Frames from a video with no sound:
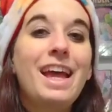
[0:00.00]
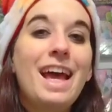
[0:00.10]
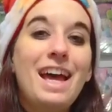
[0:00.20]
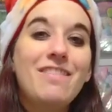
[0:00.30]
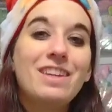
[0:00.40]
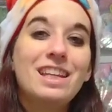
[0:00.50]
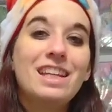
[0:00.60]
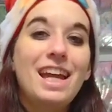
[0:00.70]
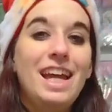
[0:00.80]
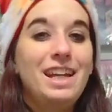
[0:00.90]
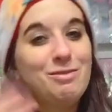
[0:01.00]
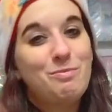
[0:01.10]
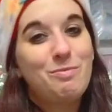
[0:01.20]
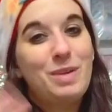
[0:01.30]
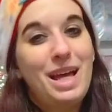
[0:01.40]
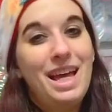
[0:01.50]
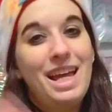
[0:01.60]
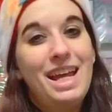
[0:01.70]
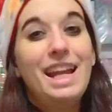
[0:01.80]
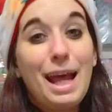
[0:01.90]
Have a good night.
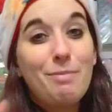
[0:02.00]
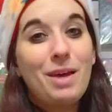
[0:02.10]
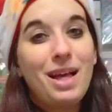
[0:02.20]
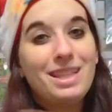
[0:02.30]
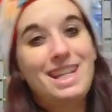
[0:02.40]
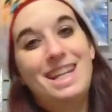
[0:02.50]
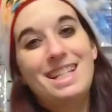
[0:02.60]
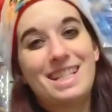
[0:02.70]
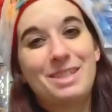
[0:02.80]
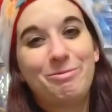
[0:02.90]
Bye and happy holidays.